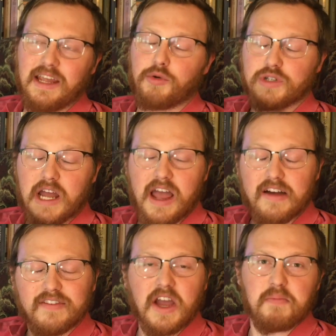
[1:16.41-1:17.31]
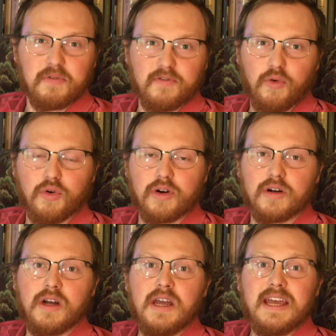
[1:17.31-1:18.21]
which I have kept before,
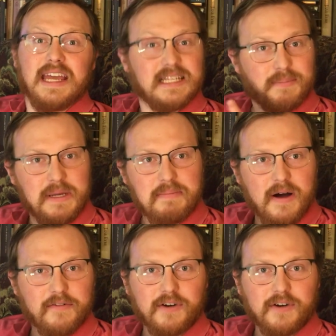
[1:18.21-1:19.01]
is a pea puffer.